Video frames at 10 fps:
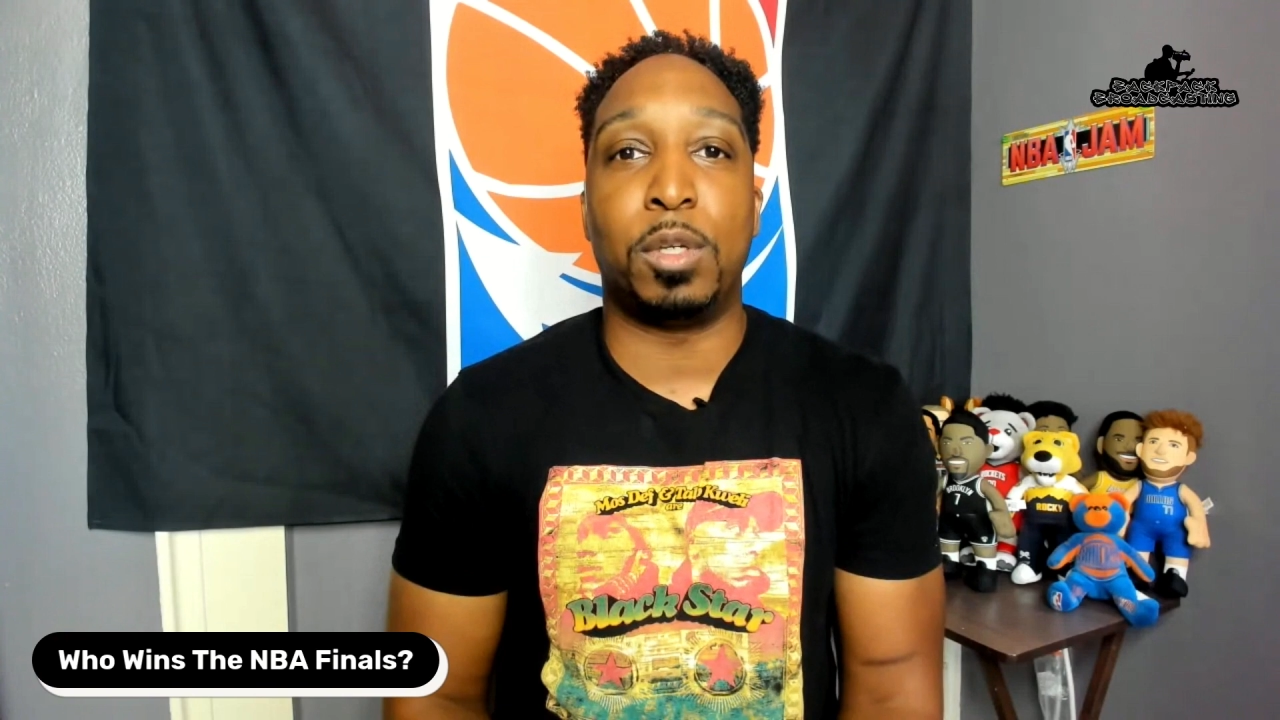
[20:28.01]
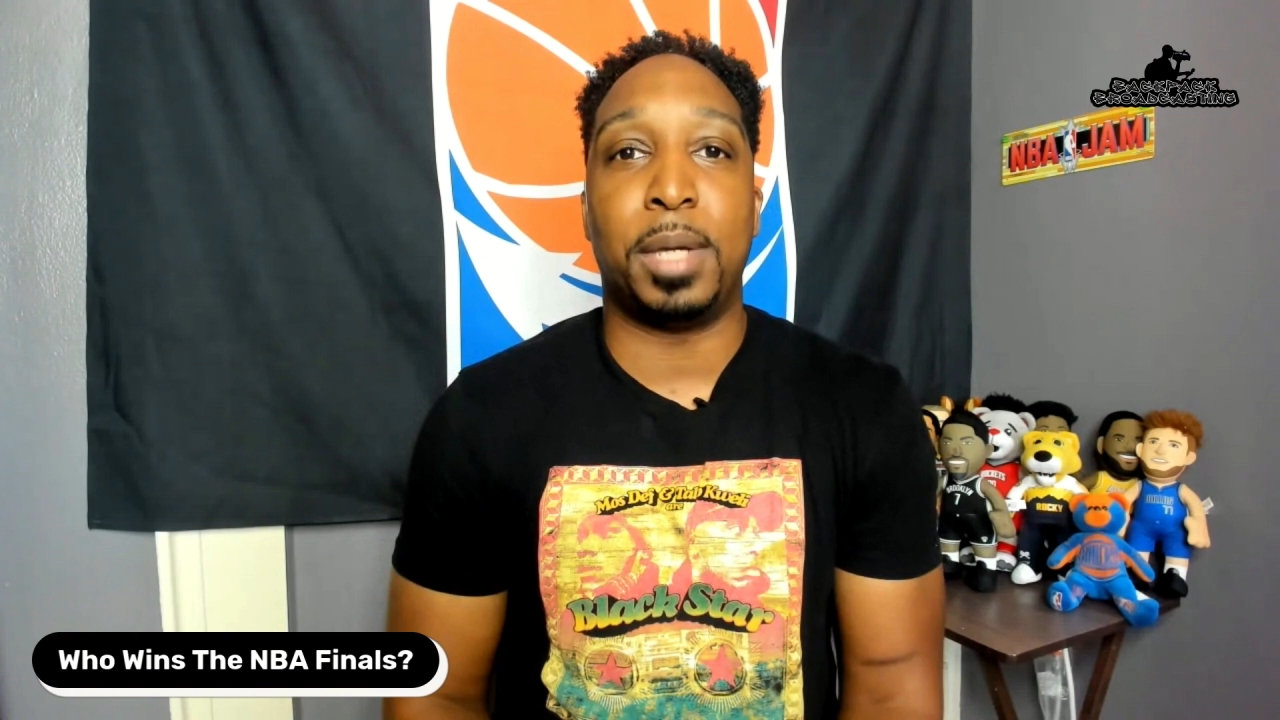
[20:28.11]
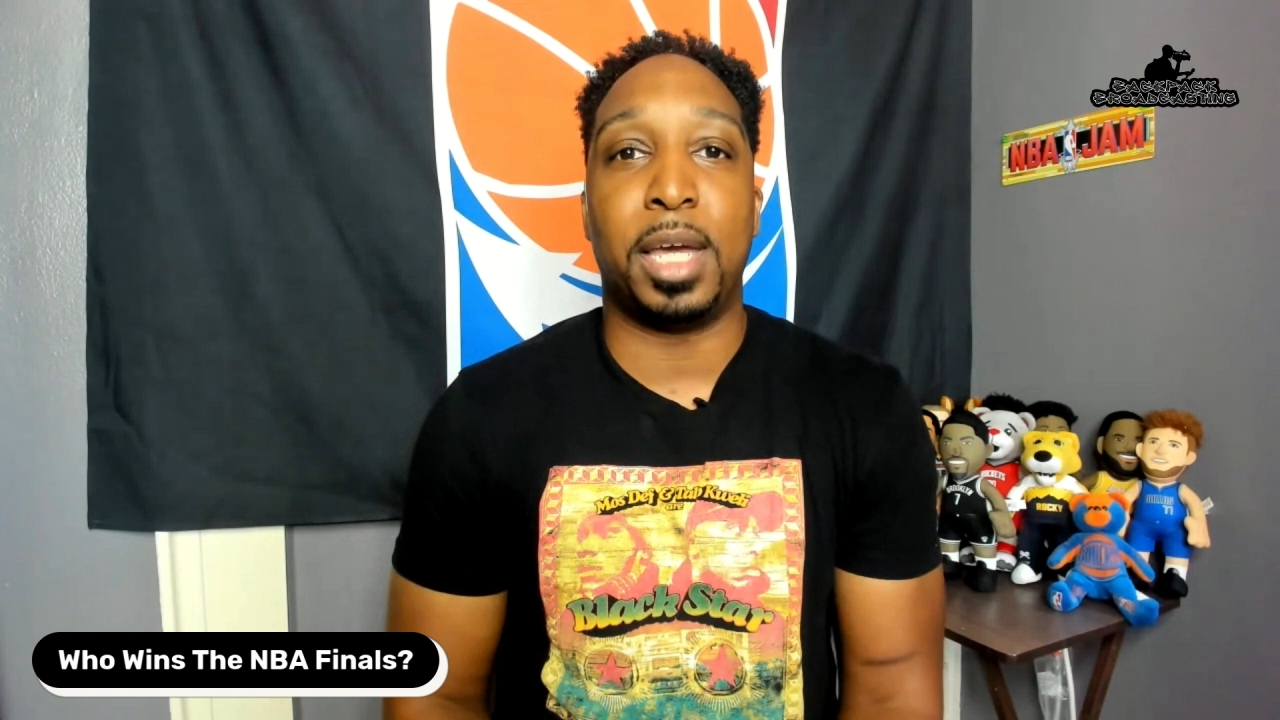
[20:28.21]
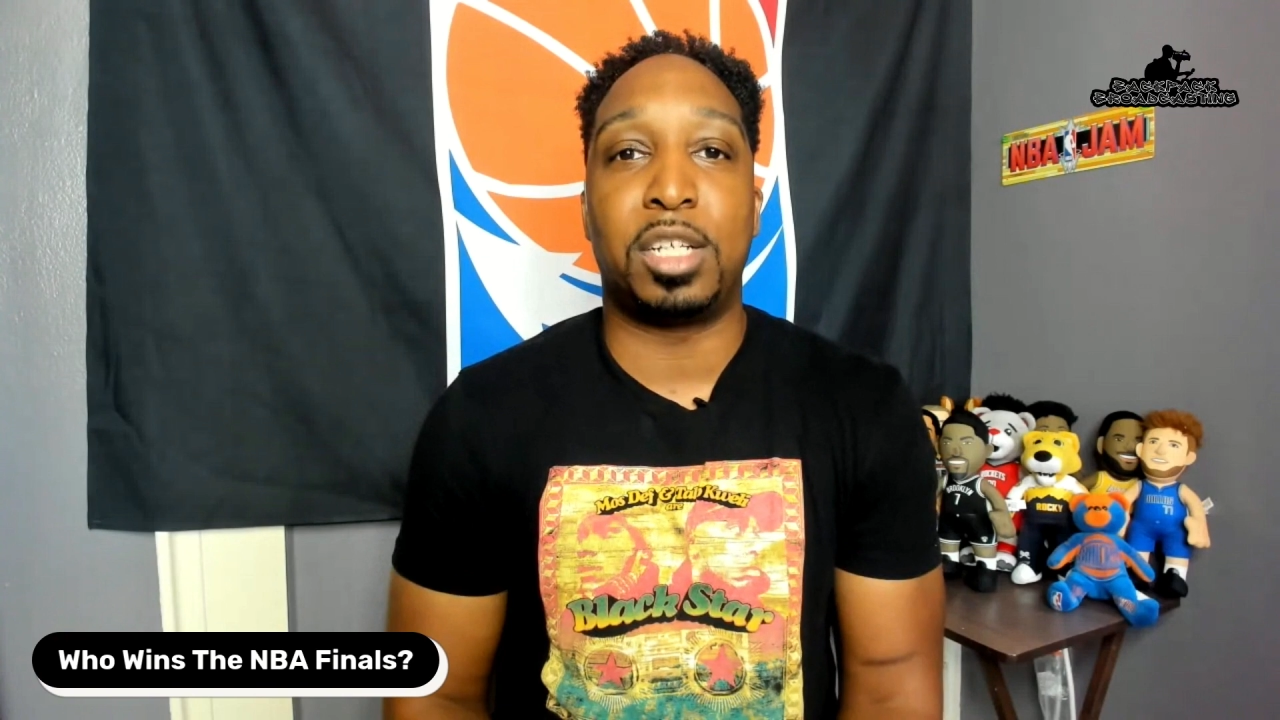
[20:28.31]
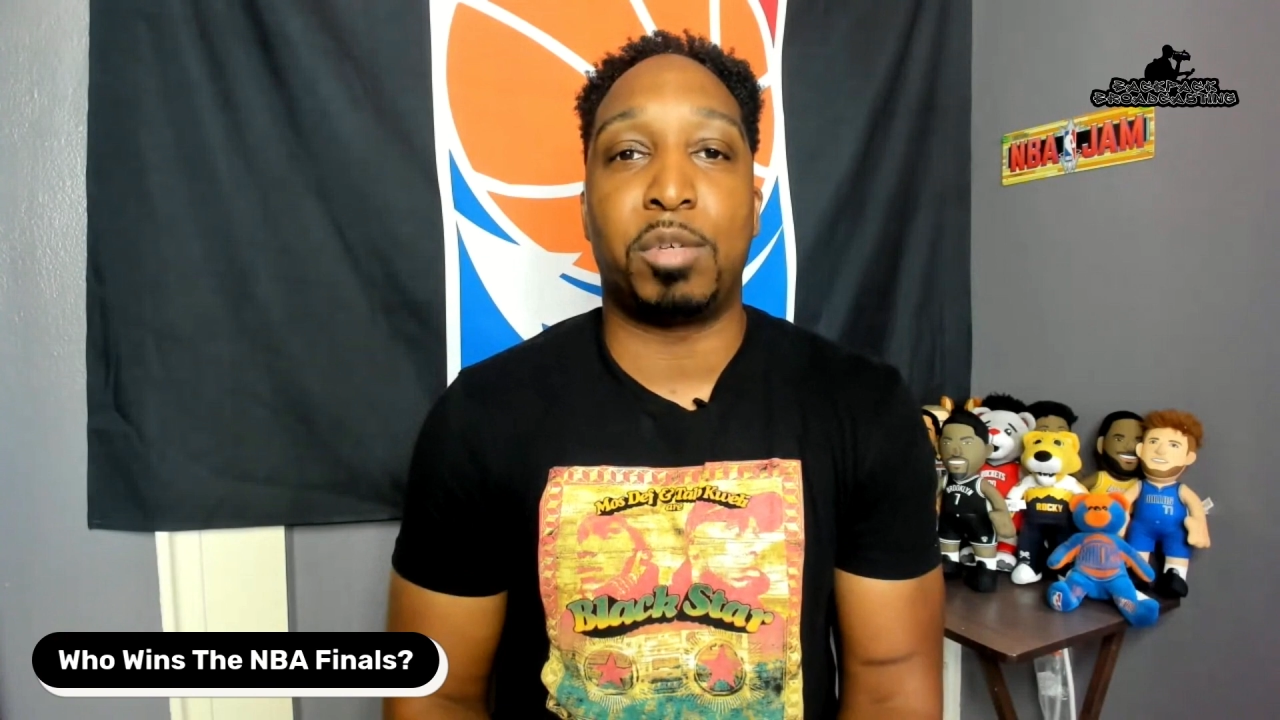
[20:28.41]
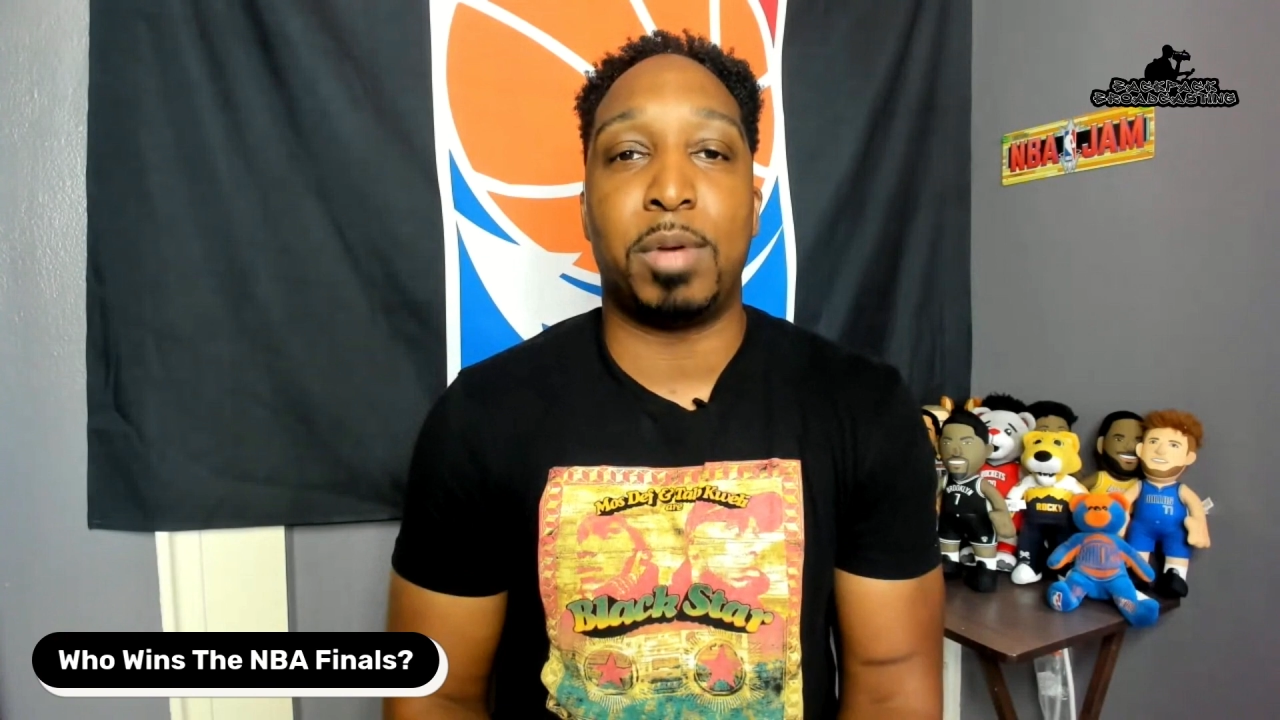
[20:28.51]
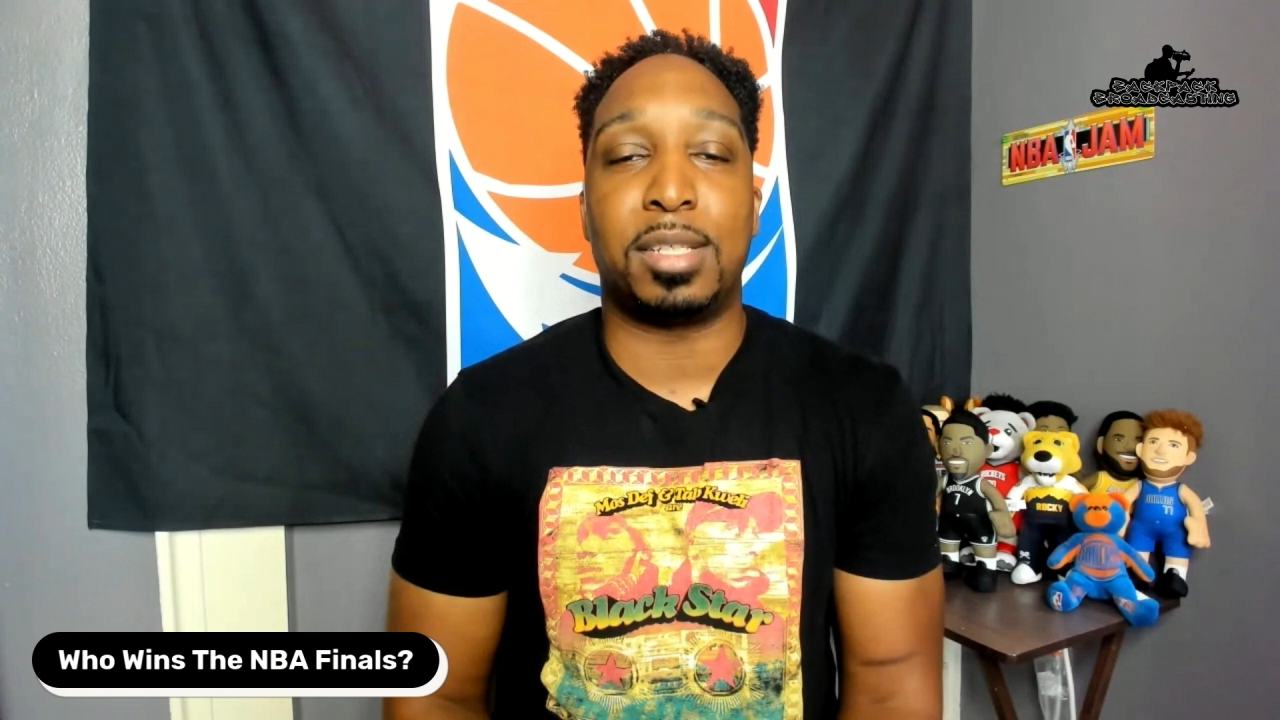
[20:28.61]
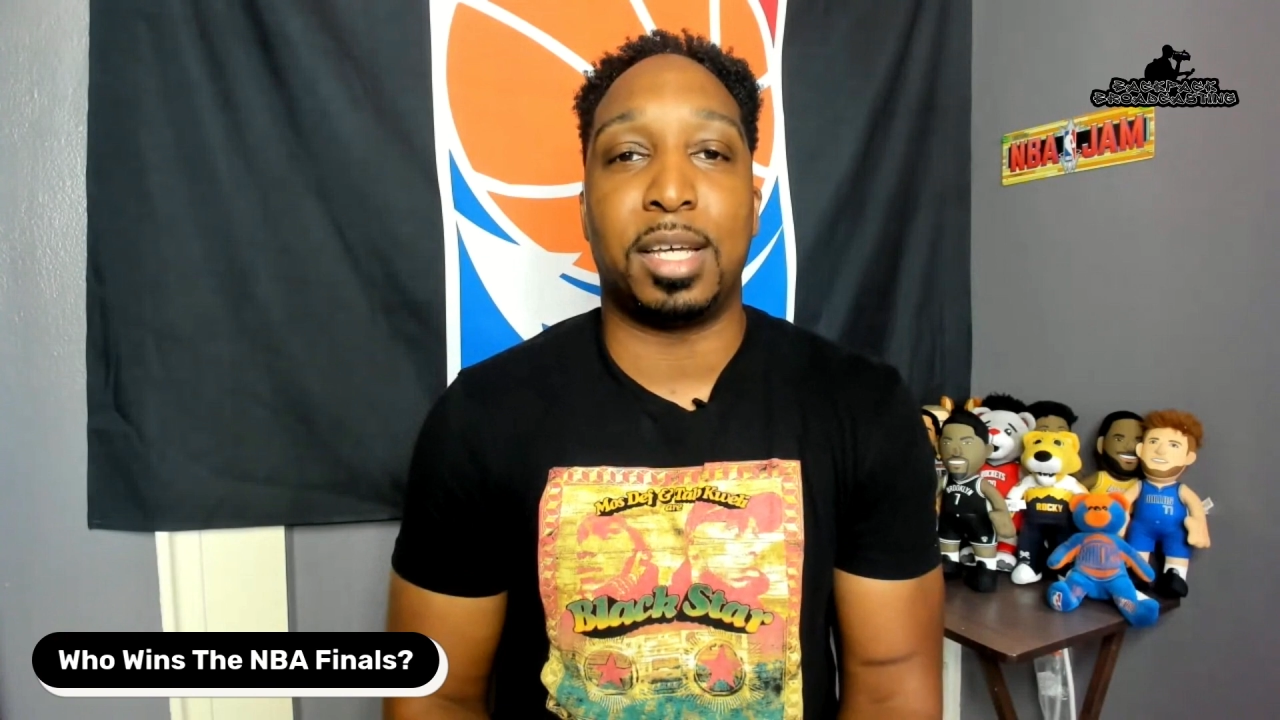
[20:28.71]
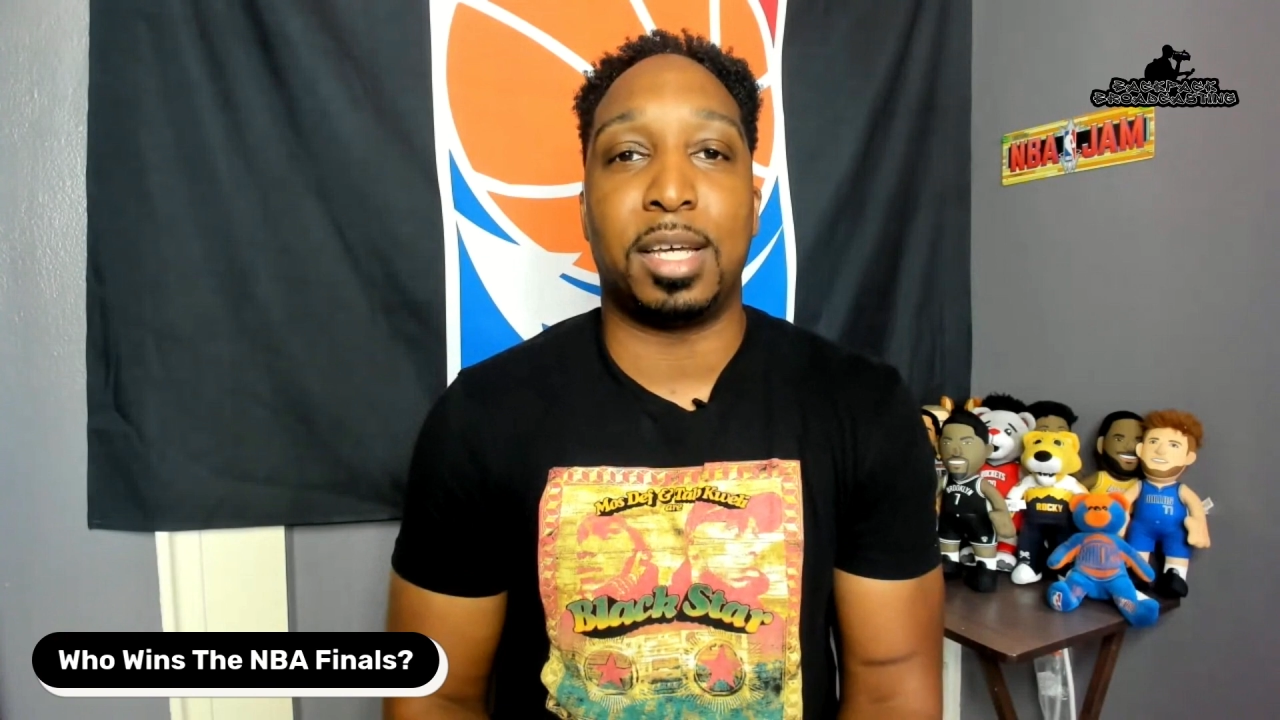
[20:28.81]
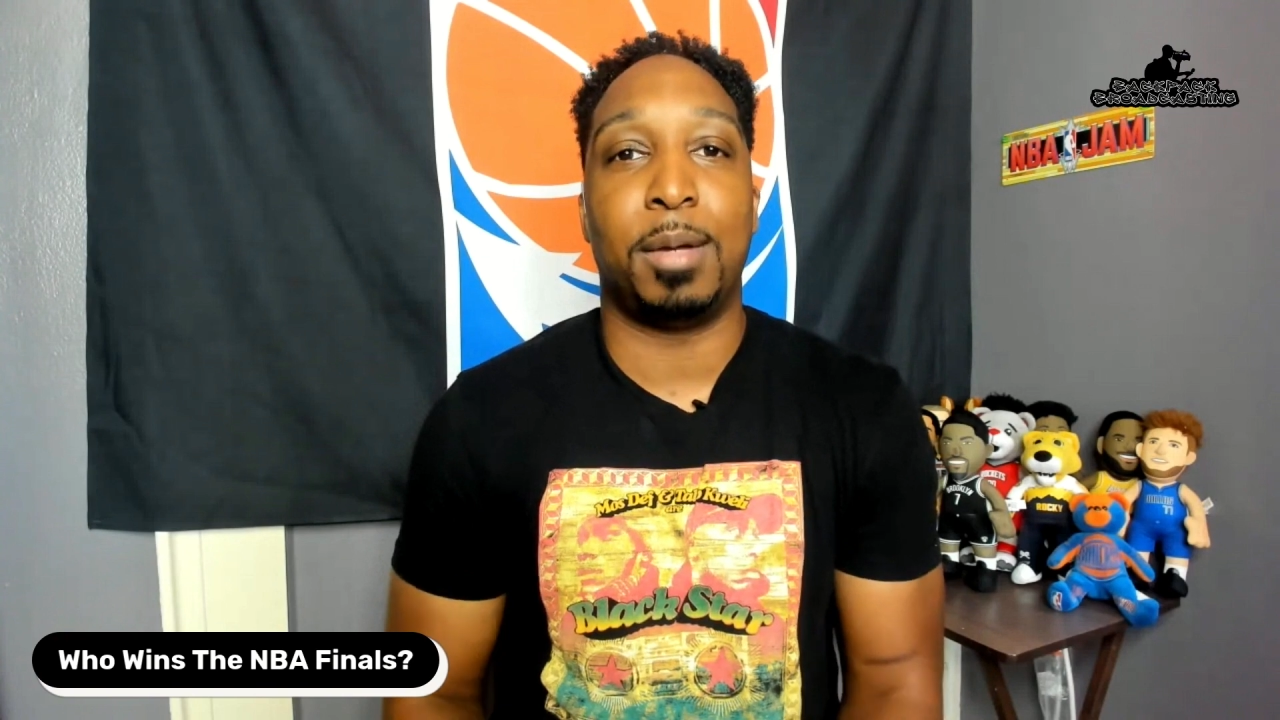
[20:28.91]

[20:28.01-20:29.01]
be interesting.